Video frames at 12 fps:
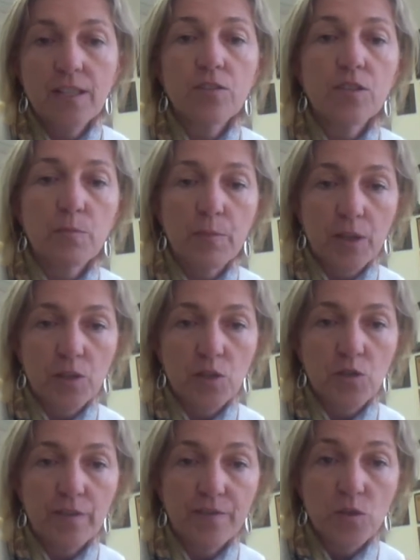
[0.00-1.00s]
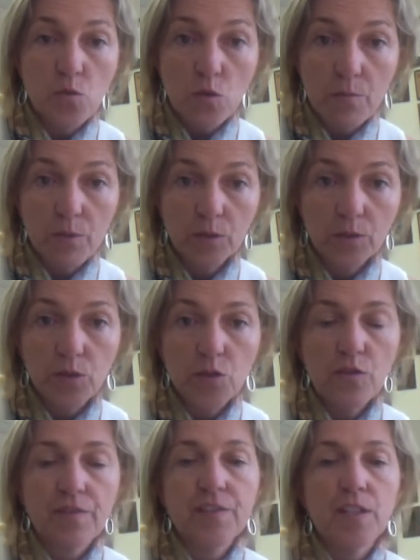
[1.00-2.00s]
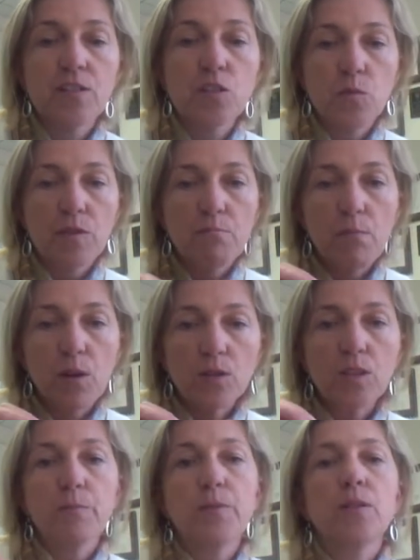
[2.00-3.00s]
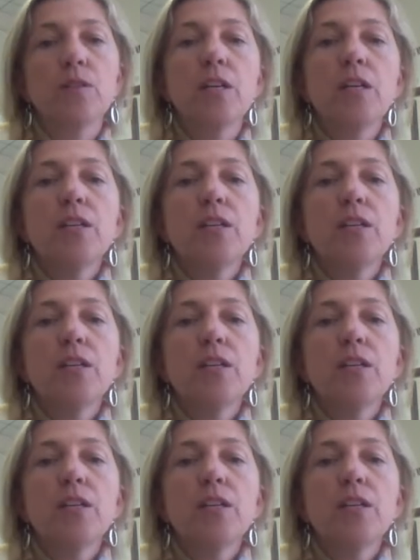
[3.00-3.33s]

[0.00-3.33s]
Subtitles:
Here's a picture of normal neutrophils with multiple